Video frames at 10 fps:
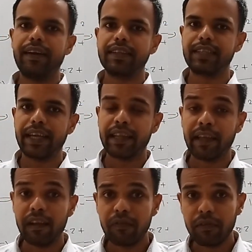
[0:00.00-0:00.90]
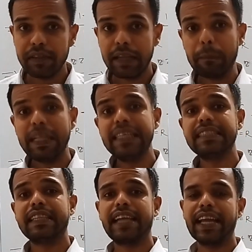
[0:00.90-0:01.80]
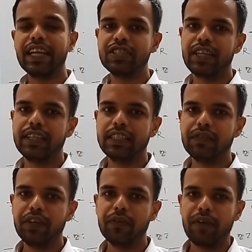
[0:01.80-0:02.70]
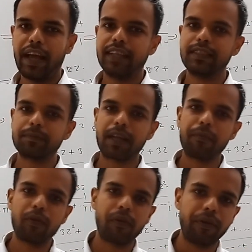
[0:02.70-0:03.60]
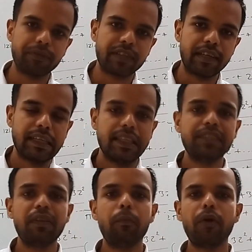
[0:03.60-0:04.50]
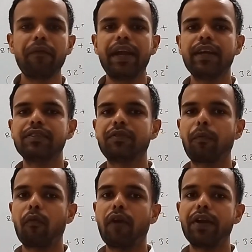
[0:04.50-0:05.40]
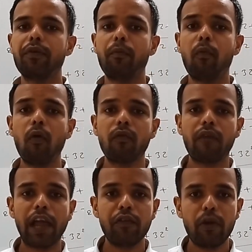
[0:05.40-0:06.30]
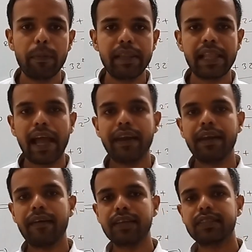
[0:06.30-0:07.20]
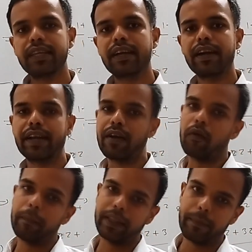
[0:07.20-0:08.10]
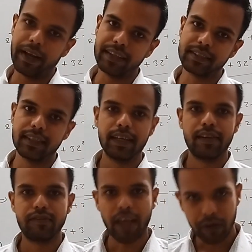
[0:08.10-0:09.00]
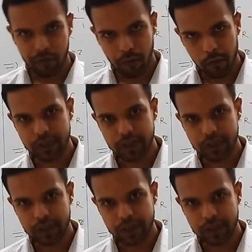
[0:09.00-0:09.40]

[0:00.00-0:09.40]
interesting and helpful, then please like and share this video and subscribe to our YouTube channel. This will motivate us to provide you more valuable and interesting content on mathematics. Thank you for